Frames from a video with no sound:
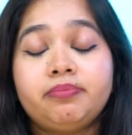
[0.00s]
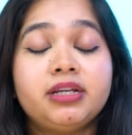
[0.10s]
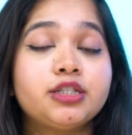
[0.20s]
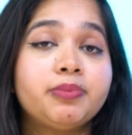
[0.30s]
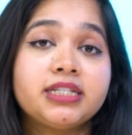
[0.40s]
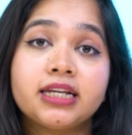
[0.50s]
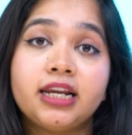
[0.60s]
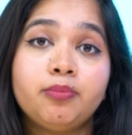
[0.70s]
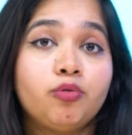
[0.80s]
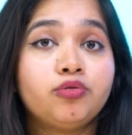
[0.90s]
That means
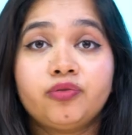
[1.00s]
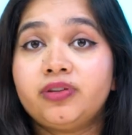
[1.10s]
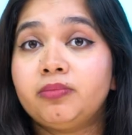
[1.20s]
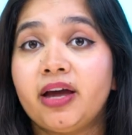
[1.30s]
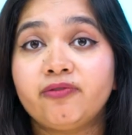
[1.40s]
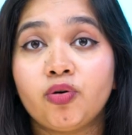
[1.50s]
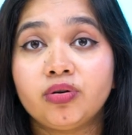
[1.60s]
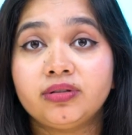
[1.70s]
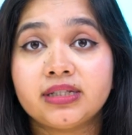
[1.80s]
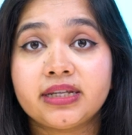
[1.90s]
basically both of them have
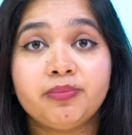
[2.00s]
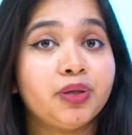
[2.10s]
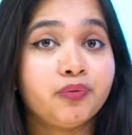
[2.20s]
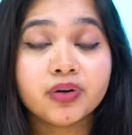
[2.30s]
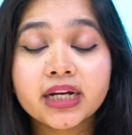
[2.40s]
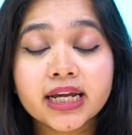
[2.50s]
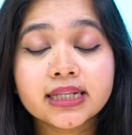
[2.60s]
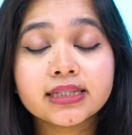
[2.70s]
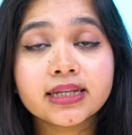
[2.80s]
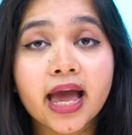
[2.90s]
got the same
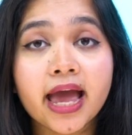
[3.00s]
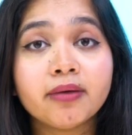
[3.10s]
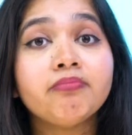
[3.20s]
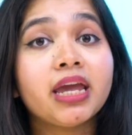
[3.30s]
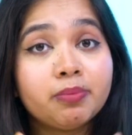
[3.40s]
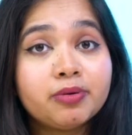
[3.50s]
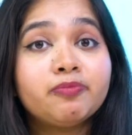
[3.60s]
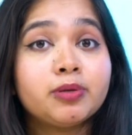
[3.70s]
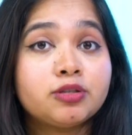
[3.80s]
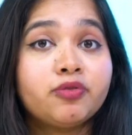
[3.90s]
ingredients and main
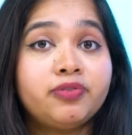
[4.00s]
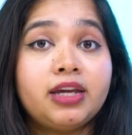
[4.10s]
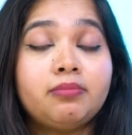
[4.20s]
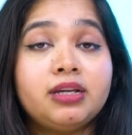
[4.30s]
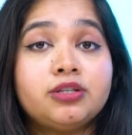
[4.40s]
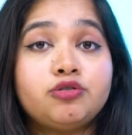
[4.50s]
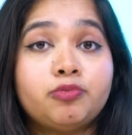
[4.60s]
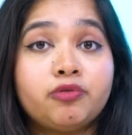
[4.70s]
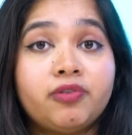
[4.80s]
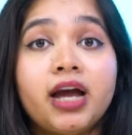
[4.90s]
purpose of them is to
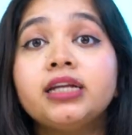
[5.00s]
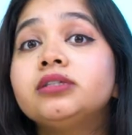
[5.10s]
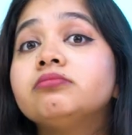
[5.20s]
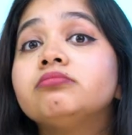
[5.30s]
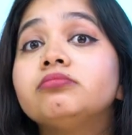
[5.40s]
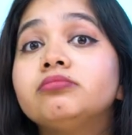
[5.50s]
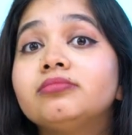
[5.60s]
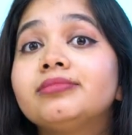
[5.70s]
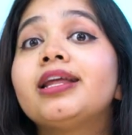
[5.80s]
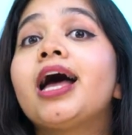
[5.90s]
provide
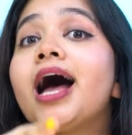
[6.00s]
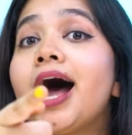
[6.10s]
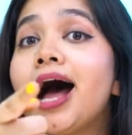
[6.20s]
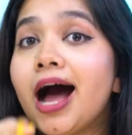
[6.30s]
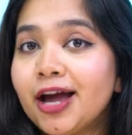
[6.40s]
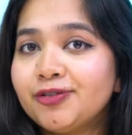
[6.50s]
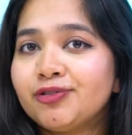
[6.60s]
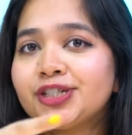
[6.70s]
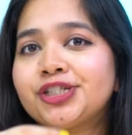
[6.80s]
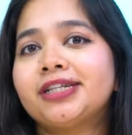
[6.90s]

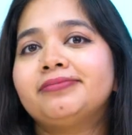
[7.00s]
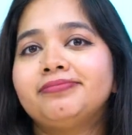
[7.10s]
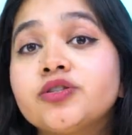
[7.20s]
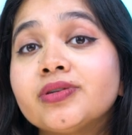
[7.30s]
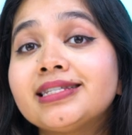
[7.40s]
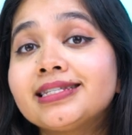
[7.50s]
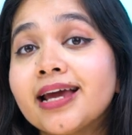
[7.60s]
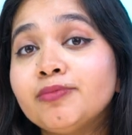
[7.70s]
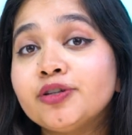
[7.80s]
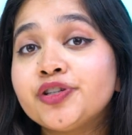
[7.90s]
hydration. So it's
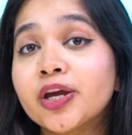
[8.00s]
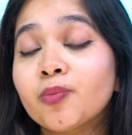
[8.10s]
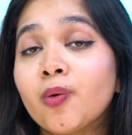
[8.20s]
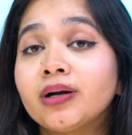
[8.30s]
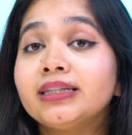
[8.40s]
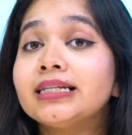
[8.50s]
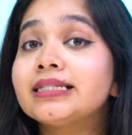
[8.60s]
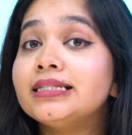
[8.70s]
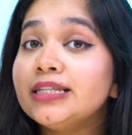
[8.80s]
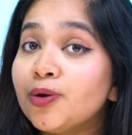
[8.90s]
time to check what
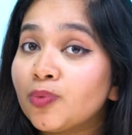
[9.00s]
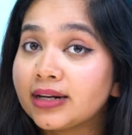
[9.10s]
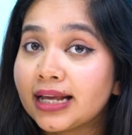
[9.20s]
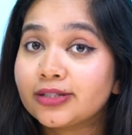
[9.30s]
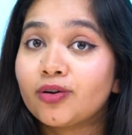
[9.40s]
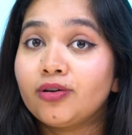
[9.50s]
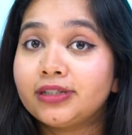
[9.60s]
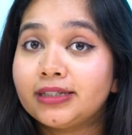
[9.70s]
this new one has got.